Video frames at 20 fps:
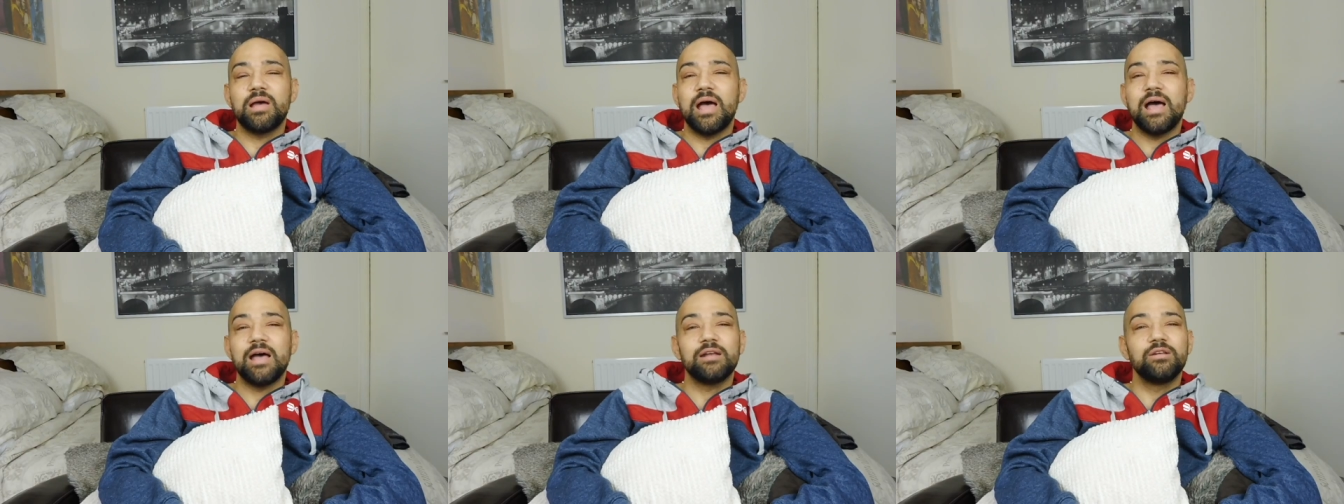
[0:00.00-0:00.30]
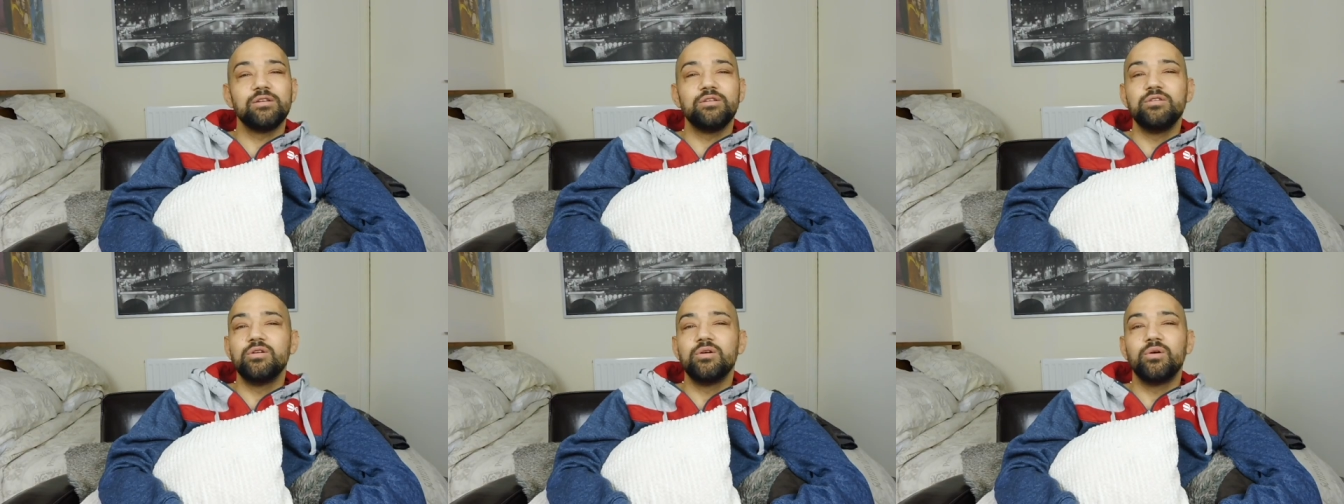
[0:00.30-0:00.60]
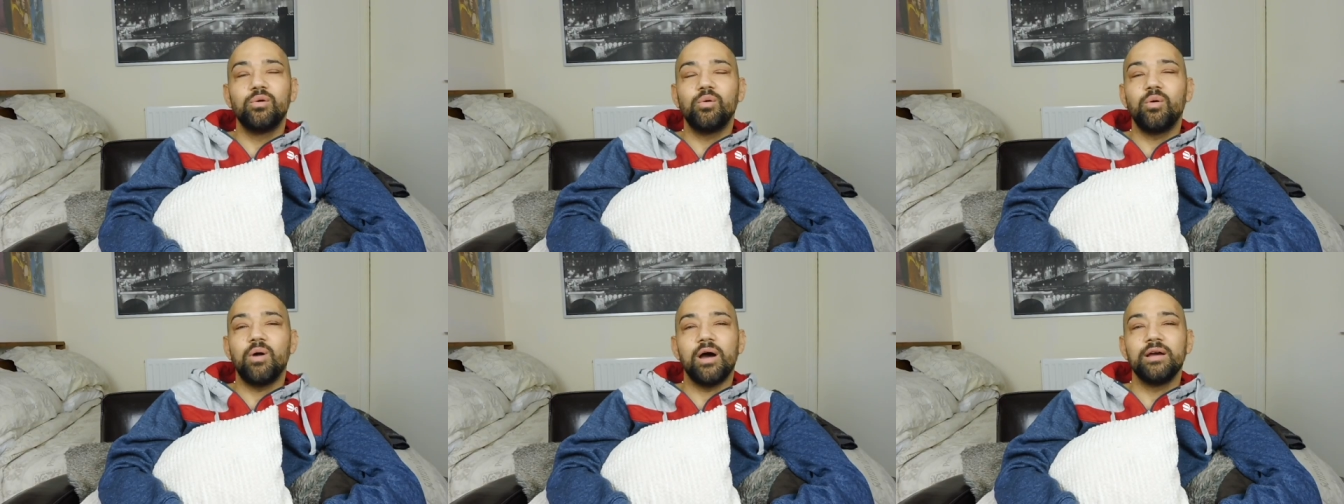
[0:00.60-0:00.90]
Had
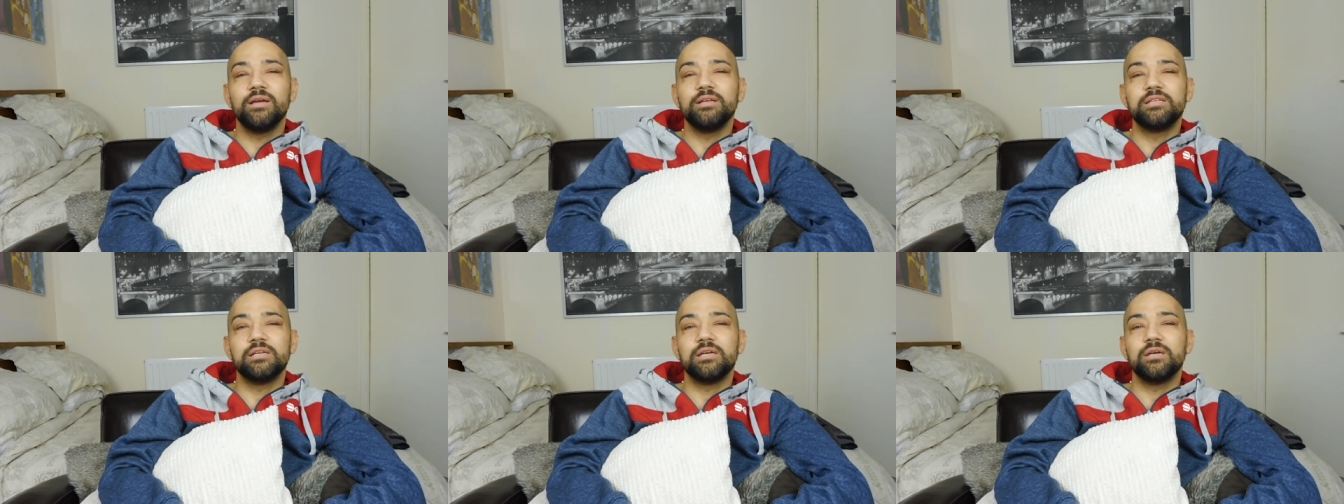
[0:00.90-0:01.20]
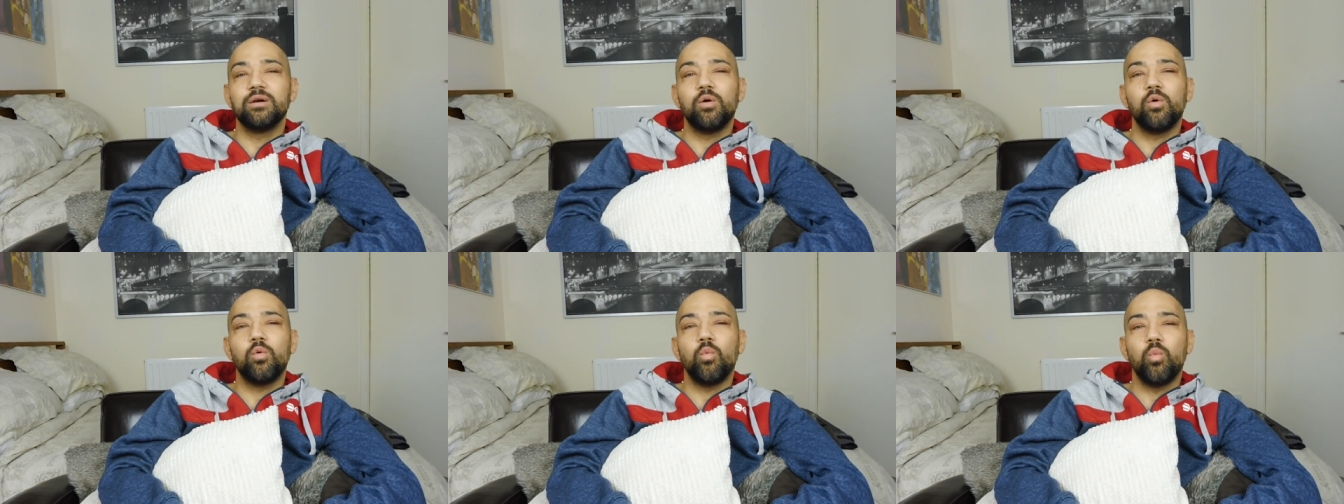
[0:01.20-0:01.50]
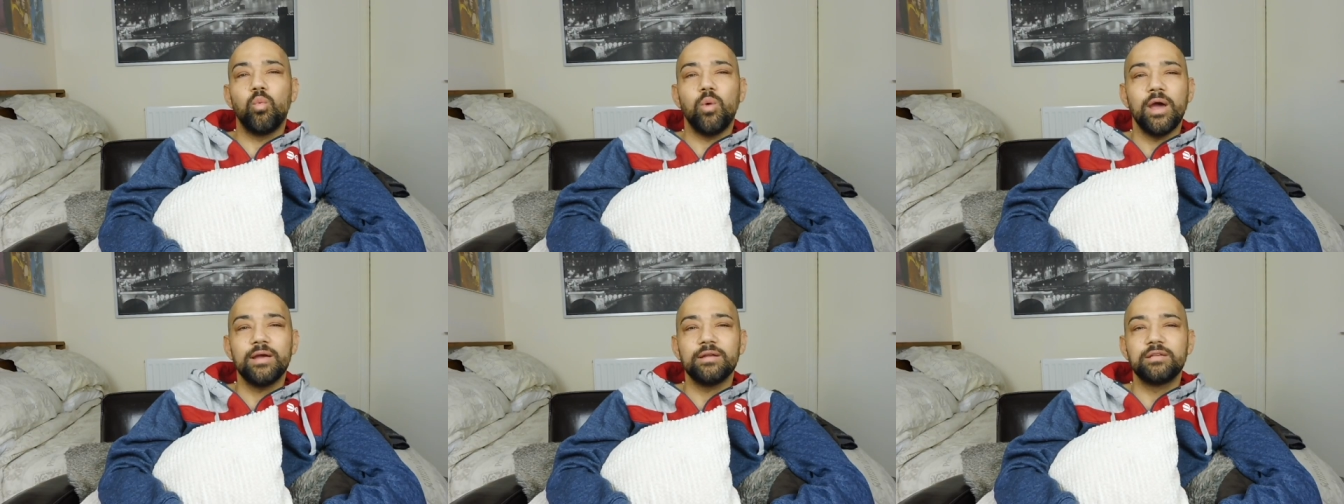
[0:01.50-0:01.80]
no idea
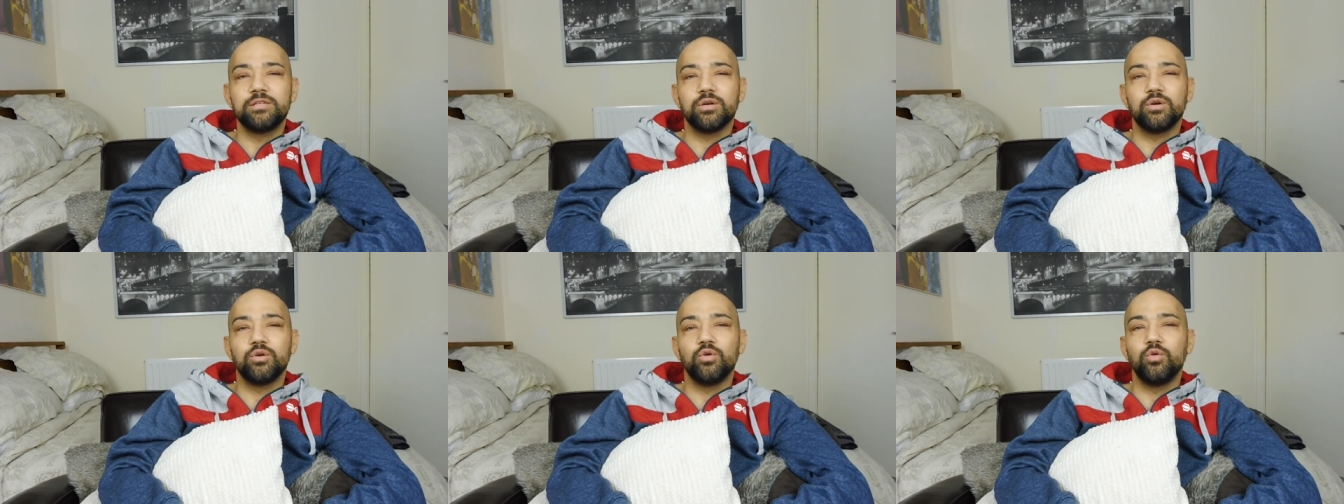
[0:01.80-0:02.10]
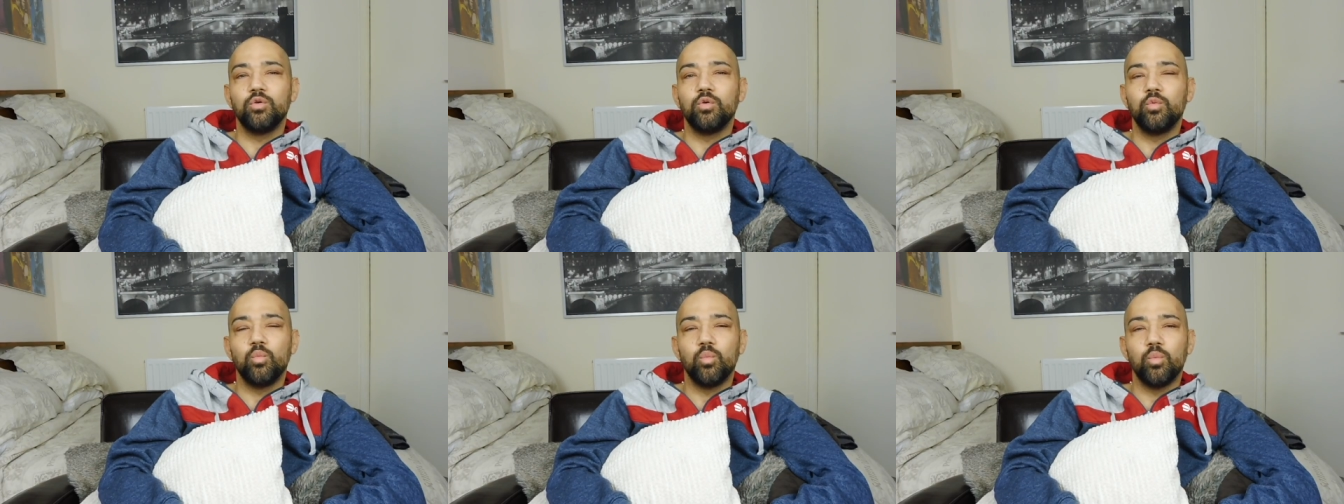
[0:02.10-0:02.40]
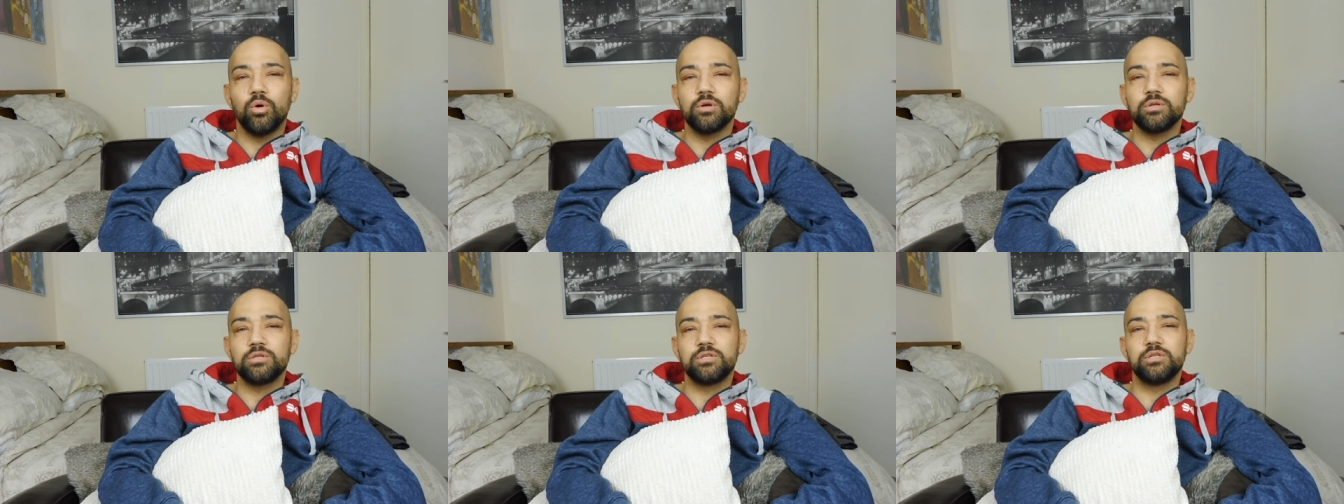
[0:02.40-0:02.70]
where to go,
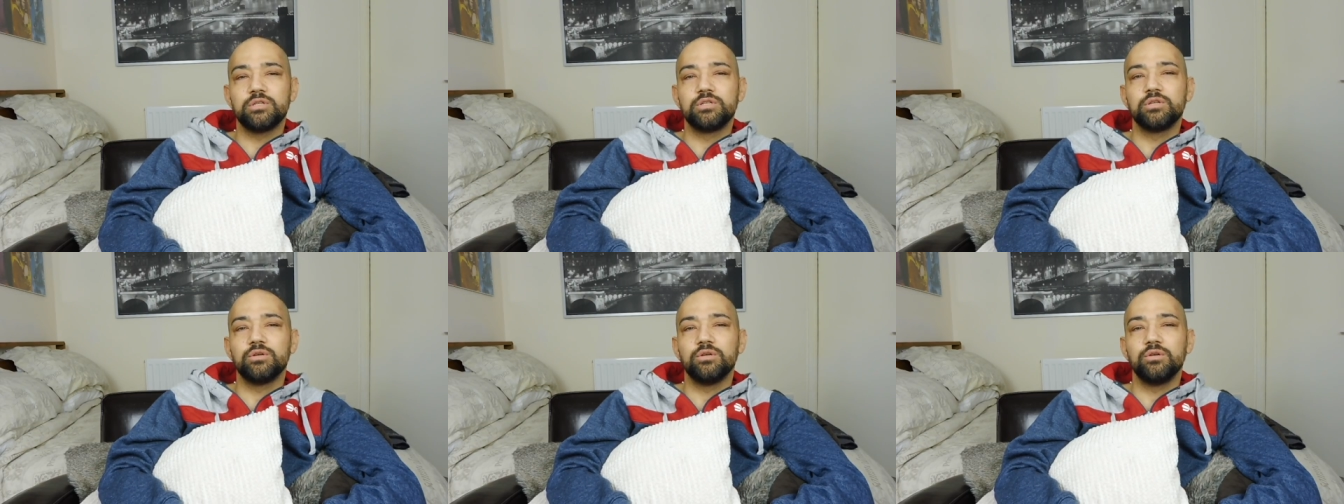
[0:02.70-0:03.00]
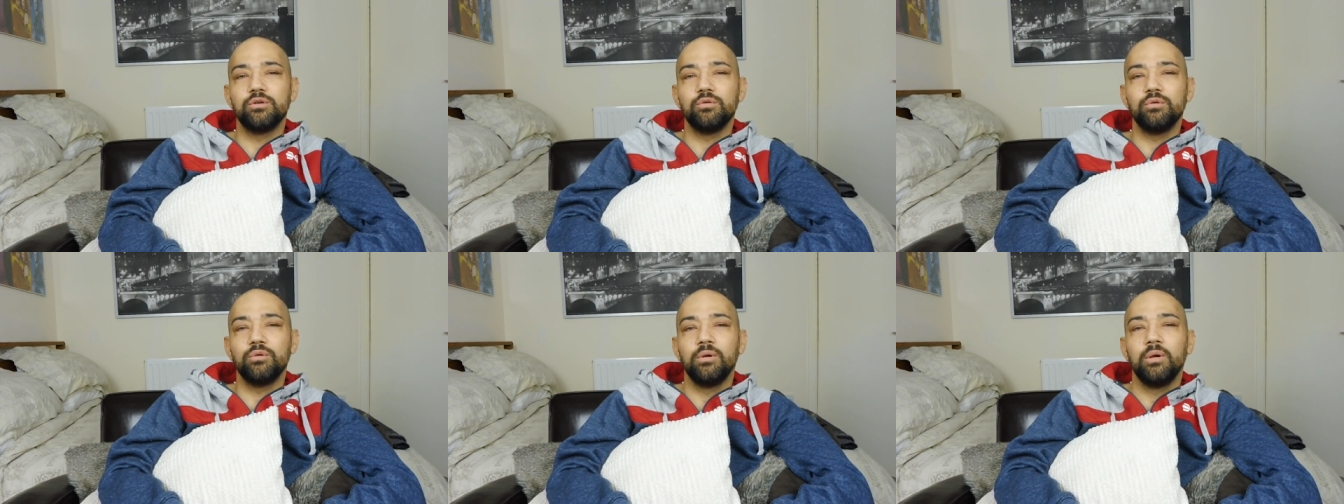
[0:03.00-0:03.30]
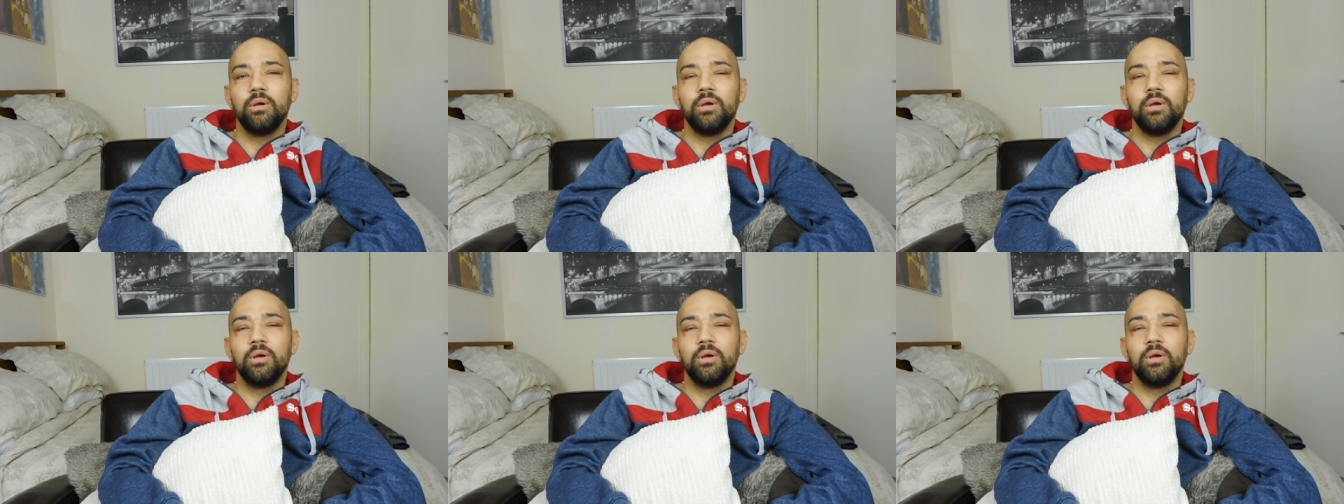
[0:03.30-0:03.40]
what to do.